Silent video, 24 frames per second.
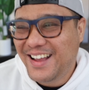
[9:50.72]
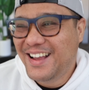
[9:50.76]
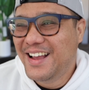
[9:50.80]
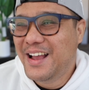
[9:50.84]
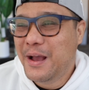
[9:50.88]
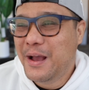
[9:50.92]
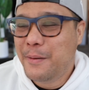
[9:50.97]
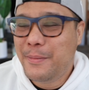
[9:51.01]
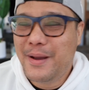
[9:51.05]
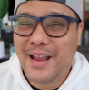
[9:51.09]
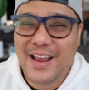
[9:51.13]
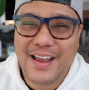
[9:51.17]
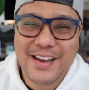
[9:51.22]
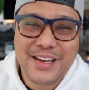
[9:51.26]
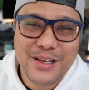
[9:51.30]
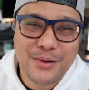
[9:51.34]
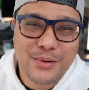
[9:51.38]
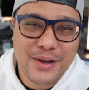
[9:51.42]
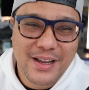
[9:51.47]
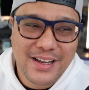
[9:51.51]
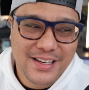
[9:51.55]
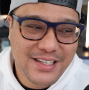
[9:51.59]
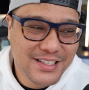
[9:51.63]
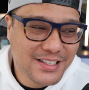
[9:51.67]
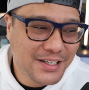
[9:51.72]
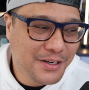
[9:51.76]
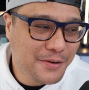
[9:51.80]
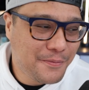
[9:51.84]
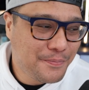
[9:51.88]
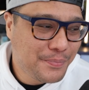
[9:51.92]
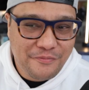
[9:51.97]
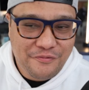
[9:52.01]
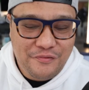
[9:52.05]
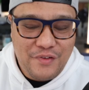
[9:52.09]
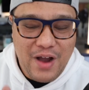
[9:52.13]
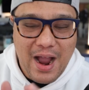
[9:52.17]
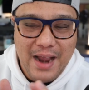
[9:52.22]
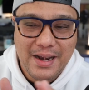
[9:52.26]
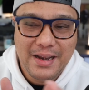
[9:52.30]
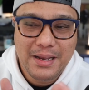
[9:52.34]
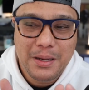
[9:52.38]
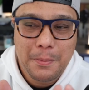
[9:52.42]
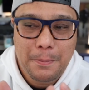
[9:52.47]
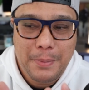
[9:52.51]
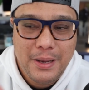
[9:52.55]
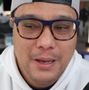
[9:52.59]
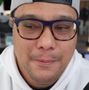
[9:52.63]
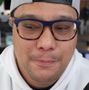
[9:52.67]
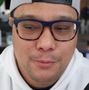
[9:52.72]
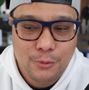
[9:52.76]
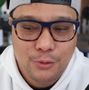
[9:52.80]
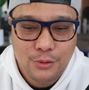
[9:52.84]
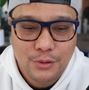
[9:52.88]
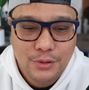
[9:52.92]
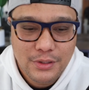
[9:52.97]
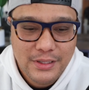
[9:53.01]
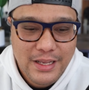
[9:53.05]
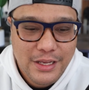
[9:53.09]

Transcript: but anyway, so finding people